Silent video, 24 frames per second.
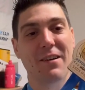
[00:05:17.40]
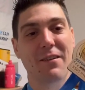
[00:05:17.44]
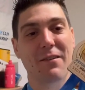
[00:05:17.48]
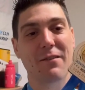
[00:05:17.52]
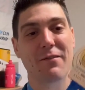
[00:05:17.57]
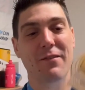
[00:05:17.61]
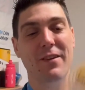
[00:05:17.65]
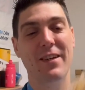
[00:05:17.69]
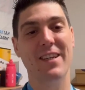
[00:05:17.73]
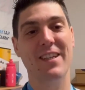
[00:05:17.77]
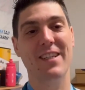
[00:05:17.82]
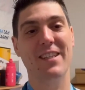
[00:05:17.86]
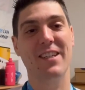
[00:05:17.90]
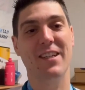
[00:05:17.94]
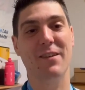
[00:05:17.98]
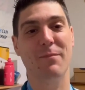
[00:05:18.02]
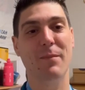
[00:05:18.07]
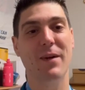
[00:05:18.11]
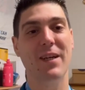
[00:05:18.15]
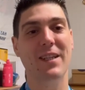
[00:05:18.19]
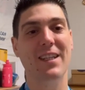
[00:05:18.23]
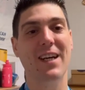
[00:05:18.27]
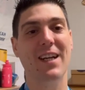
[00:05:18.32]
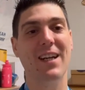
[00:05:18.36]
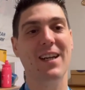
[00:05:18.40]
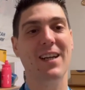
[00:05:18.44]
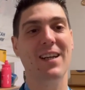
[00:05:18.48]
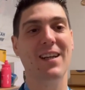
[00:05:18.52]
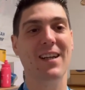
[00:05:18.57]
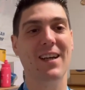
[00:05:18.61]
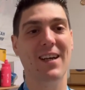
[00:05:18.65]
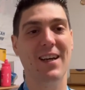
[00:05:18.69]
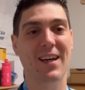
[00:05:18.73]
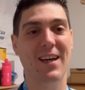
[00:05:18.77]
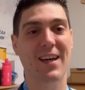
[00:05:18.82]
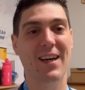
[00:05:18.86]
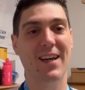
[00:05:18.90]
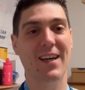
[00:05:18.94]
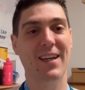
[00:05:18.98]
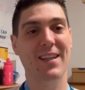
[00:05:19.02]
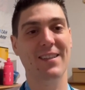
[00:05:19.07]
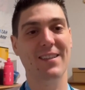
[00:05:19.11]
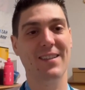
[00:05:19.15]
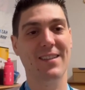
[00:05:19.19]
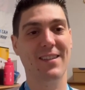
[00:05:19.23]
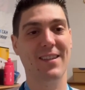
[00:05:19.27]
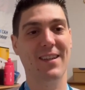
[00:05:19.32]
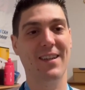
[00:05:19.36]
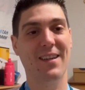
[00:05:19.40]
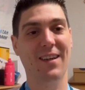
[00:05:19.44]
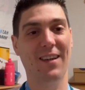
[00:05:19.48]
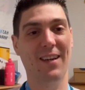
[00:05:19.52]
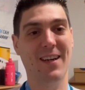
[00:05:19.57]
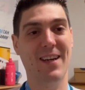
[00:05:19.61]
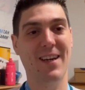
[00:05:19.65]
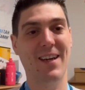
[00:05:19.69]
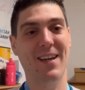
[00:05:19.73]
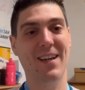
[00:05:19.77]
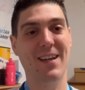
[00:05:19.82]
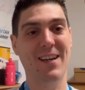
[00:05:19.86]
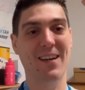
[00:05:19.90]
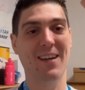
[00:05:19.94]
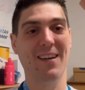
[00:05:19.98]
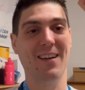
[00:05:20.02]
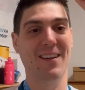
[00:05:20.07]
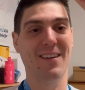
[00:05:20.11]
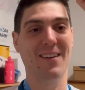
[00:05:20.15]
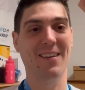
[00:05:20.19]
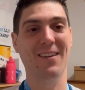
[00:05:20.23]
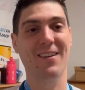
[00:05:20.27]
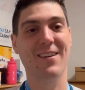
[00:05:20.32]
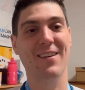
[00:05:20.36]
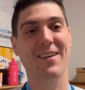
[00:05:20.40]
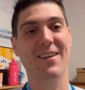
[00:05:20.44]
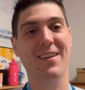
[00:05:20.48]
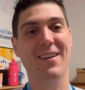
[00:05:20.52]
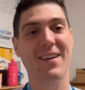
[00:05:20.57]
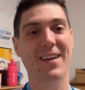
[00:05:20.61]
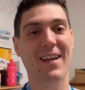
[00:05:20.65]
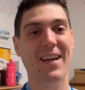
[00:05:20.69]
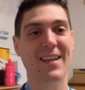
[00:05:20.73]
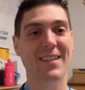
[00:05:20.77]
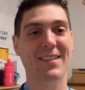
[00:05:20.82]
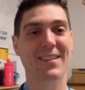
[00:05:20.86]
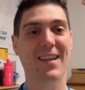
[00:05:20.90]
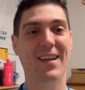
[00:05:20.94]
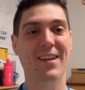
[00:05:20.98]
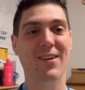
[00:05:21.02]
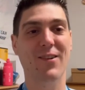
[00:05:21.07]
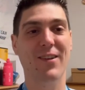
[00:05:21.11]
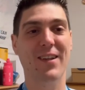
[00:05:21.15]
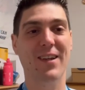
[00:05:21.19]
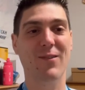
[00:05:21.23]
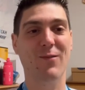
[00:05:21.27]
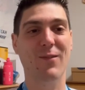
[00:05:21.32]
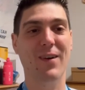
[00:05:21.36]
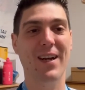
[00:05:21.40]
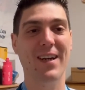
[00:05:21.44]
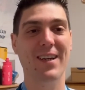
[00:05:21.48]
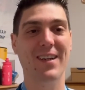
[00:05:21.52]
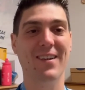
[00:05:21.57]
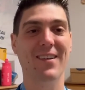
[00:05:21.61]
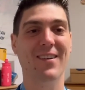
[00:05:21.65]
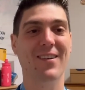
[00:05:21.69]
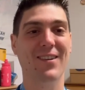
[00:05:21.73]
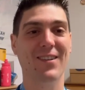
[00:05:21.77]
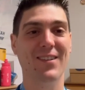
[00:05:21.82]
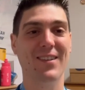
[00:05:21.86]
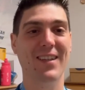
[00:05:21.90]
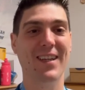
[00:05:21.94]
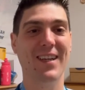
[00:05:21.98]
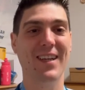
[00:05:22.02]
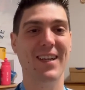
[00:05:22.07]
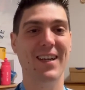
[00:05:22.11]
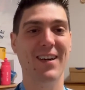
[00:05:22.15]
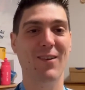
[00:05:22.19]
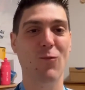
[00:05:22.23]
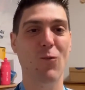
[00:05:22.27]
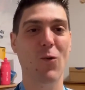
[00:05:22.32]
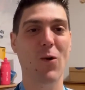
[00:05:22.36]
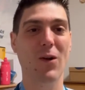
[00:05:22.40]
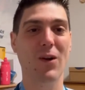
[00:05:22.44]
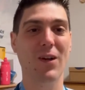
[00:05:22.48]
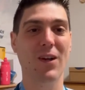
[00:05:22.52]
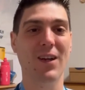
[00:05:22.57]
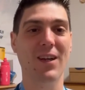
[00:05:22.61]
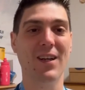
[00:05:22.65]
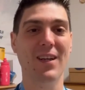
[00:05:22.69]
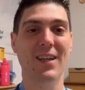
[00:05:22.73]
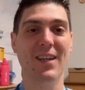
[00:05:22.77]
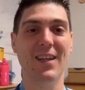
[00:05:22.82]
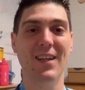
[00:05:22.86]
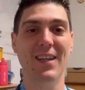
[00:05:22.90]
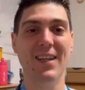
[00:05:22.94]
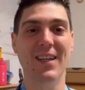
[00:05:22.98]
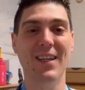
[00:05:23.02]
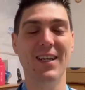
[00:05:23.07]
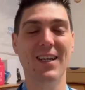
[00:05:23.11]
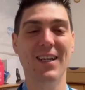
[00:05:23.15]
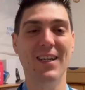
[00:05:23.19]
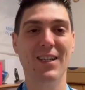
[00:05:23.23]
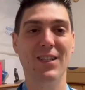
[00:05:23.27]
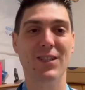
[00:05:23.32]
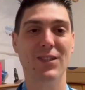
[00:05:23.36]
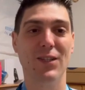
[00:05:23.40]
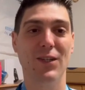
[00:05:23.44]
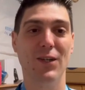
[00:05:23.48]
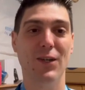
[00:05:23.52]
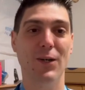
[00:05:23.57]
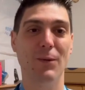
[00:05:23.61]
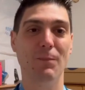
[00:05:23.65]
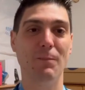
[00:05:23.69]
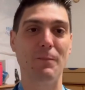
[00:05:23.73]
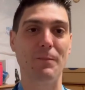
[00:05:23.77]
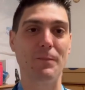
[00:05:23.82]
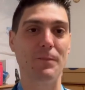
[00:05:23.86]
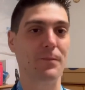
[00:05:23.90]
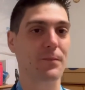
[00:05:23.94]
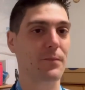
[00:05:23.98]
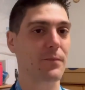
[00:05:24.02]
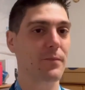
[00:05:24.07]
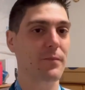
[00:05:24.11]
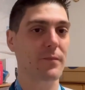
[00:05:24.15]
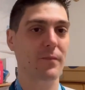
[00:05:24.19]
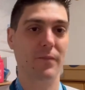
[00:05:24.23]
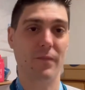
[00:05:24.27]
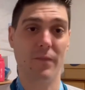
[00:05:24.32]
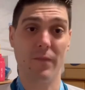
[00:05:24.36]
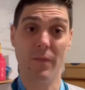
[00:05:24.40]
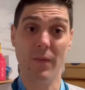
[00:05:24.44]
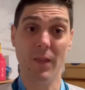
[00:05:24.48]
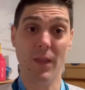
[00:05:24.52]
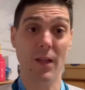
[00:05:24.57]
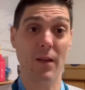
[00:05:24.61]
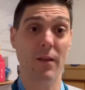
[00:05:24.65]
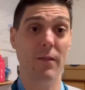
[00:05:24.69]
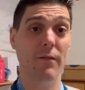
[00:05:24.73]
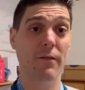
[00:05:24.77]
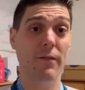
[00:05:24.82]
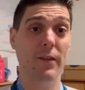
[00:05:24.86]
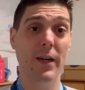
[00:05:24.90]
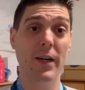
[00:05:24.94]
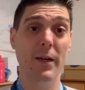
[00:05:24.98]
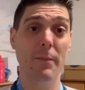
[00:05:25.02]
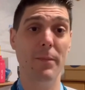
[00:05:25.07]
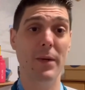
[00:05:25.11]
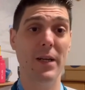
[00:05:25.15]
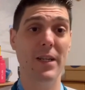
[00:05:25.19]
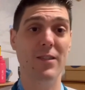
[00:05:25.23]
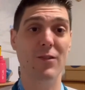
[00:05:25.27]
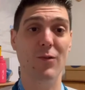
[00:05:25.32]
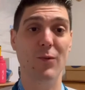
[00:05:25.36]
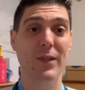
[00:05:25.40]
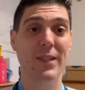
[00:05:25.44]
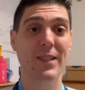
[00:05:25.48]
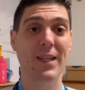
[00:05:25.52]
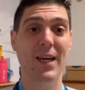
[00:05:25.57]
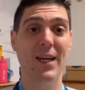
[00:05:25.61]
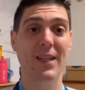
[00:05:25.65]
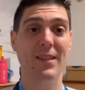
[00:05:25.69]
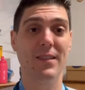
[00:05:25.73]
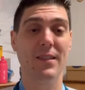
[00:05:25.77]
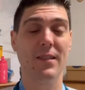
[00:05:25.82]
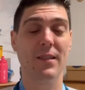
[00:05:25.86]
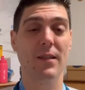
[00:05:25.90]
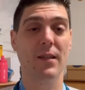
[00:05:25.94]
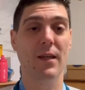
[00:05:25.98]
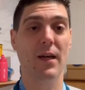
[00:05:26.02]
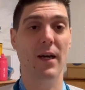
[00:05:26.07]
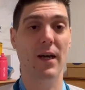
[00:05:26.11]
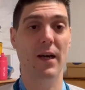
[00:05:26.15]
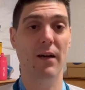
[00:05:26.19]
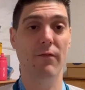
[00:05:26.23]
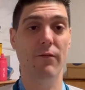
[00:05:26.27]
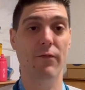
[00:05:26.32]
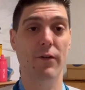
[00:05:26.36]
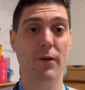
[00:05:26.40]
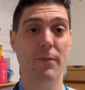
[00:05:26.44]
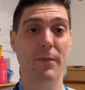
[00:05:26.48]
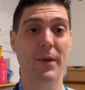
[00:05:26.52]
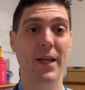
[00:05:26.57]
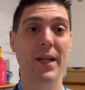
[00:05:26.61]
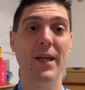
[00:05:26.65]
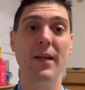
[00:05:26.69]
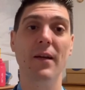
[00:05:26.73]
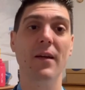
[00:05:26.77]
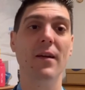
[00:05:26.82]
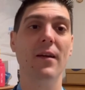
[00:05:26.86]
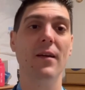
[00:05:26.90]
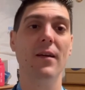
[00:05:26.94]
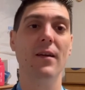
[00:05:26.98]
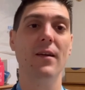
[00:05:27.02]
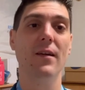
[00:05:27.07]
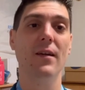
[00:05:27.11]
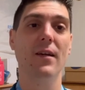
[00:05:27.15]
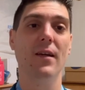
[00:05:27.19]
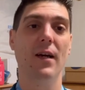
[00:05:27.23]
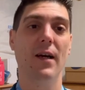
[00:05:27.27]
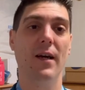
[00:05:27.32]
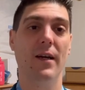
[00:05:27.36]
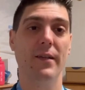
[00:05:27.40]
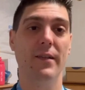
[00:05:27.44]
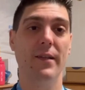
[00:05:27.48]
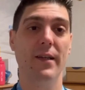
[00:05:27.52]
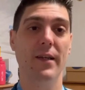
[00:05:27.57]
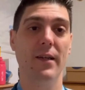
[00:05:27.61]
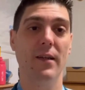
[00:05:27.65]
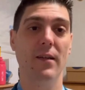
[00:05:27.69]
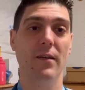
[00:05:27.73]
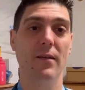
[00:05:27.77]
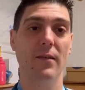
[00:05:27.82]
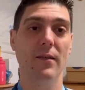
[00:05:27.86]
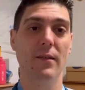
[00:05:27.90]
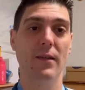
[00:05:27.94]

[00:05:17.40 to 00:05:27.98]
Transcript: finisher medal, and I'll get another one on the wall. So very pleased with that, and for me I think